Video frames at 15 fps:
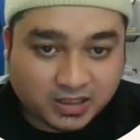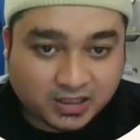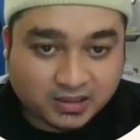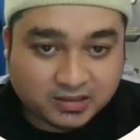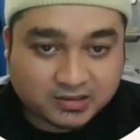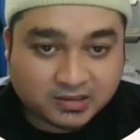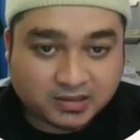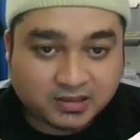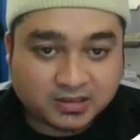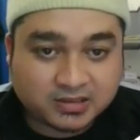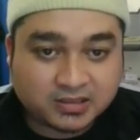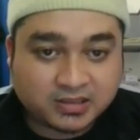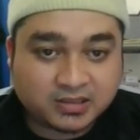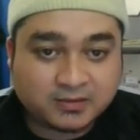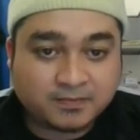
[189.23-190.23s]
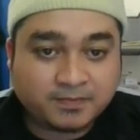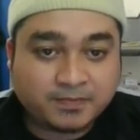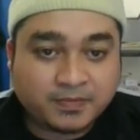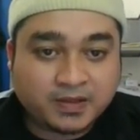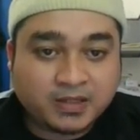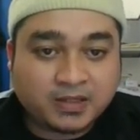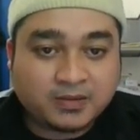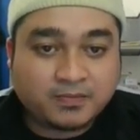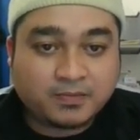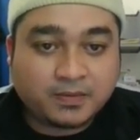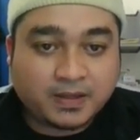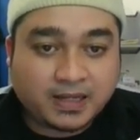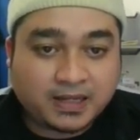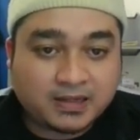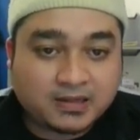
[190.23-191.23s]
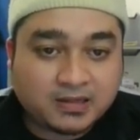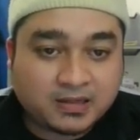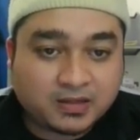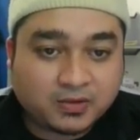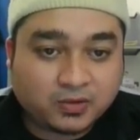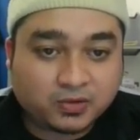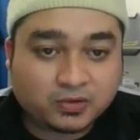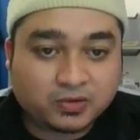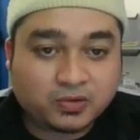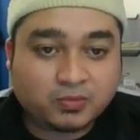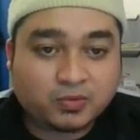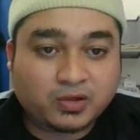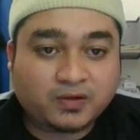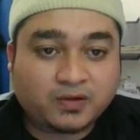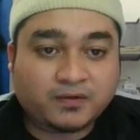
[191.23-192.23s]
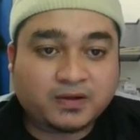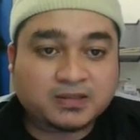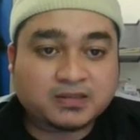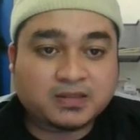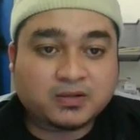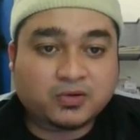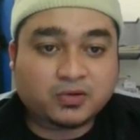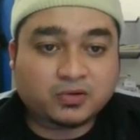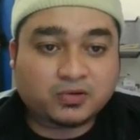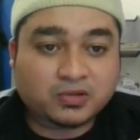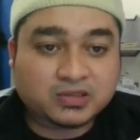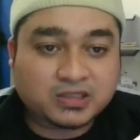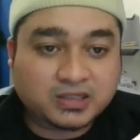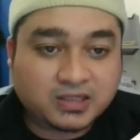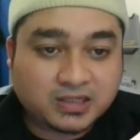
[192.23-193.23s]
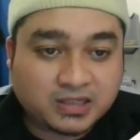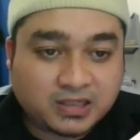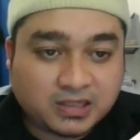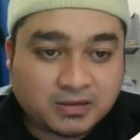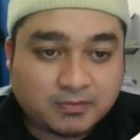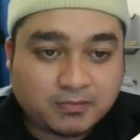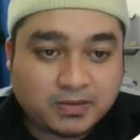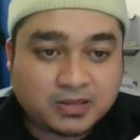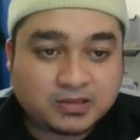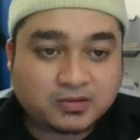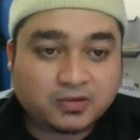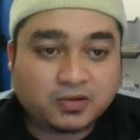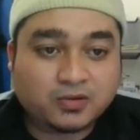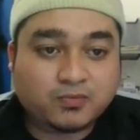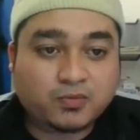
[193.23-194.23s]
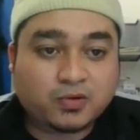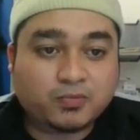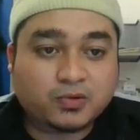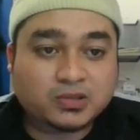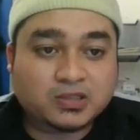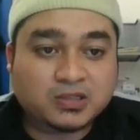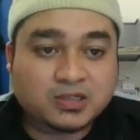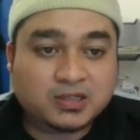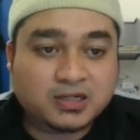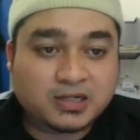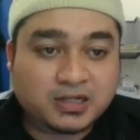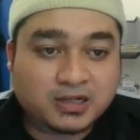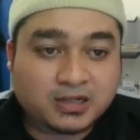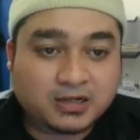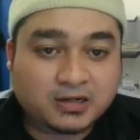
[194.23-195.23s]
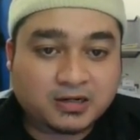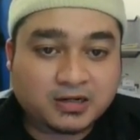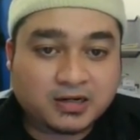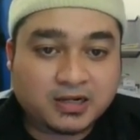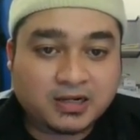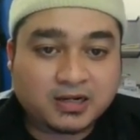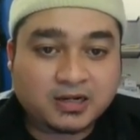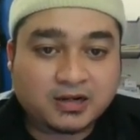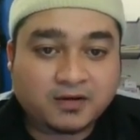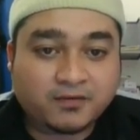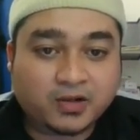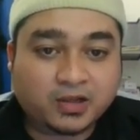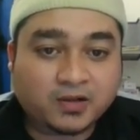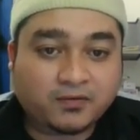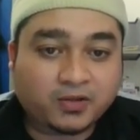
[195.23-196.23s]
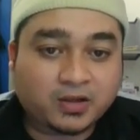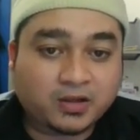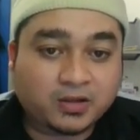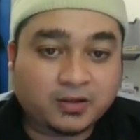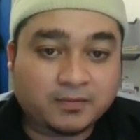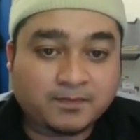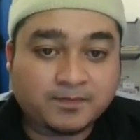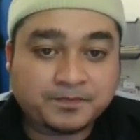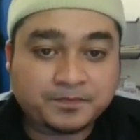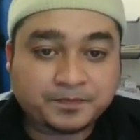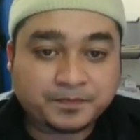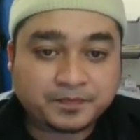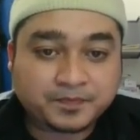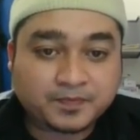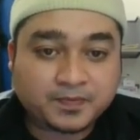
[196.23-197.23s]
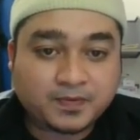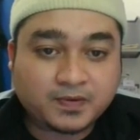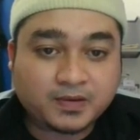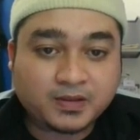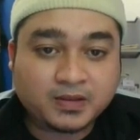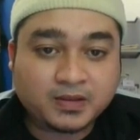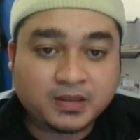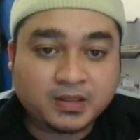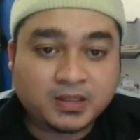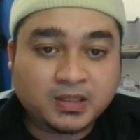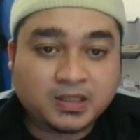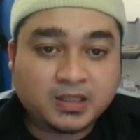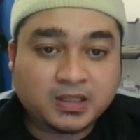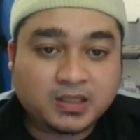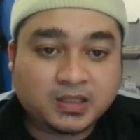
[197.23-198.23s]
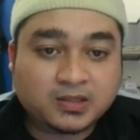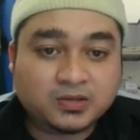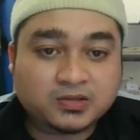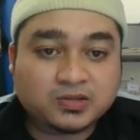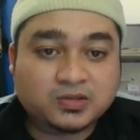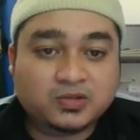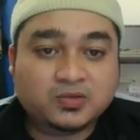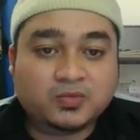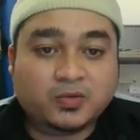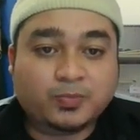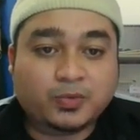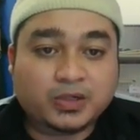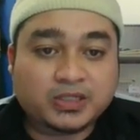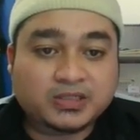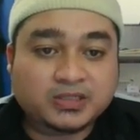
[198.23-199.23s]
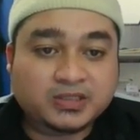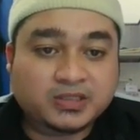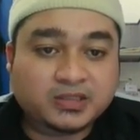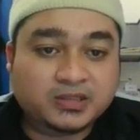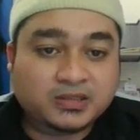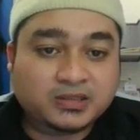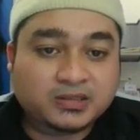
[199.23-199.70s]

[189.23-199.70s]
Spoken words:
and acceleration, PID control modifies the control signal based on proportional integral and derivative theorem. A closed-loop operation,